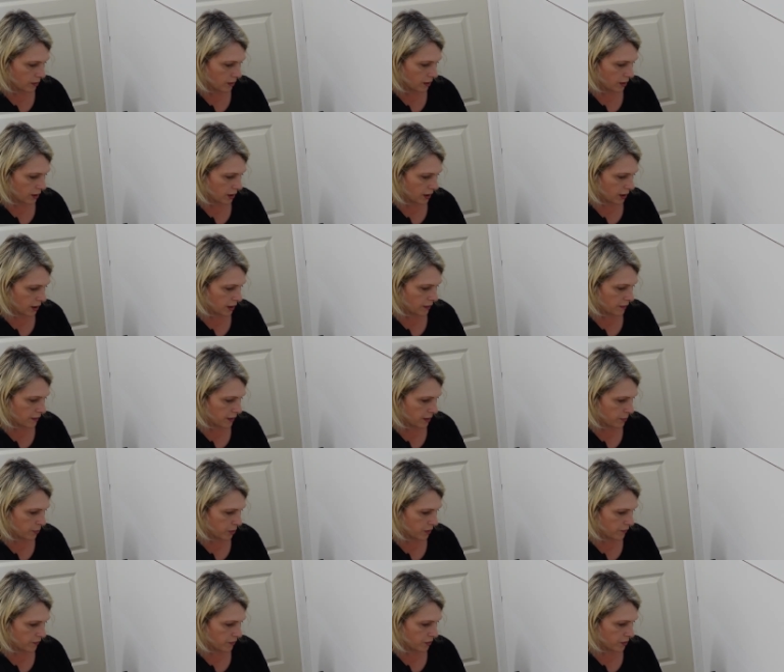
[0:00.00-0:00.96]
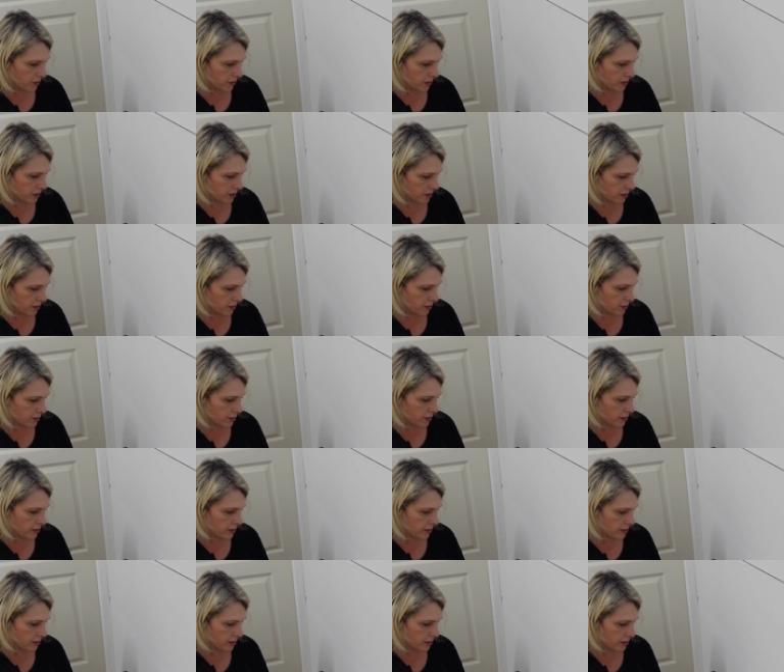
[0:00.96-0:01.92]
and then we've got our
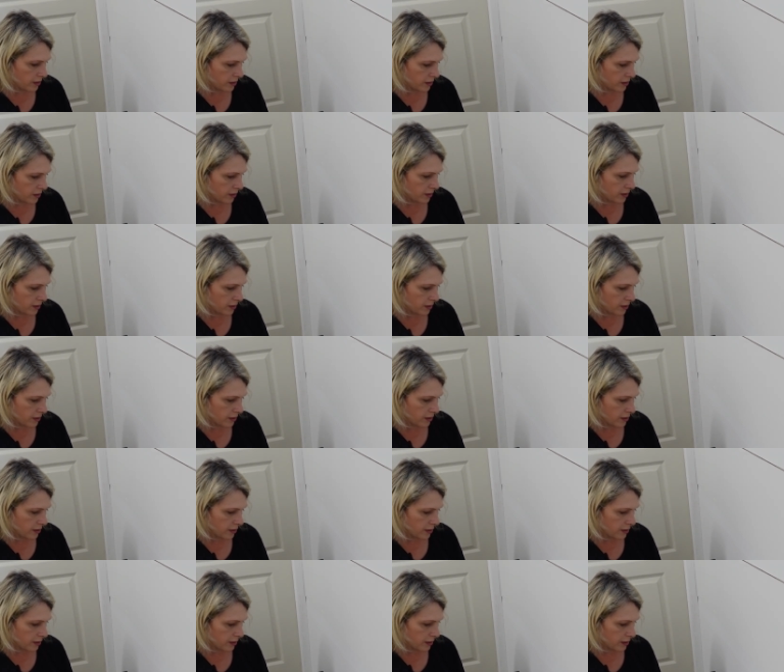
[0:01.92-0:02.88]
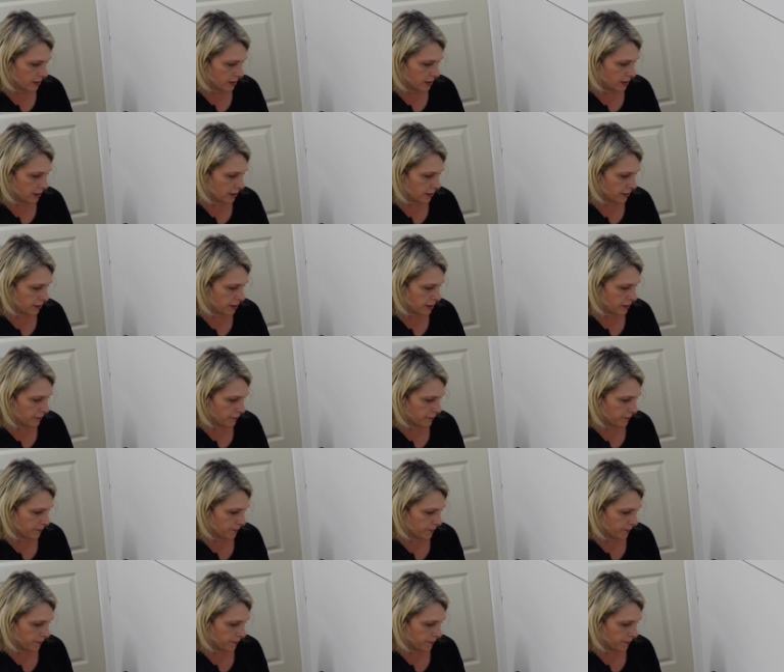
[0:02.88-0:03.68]
live.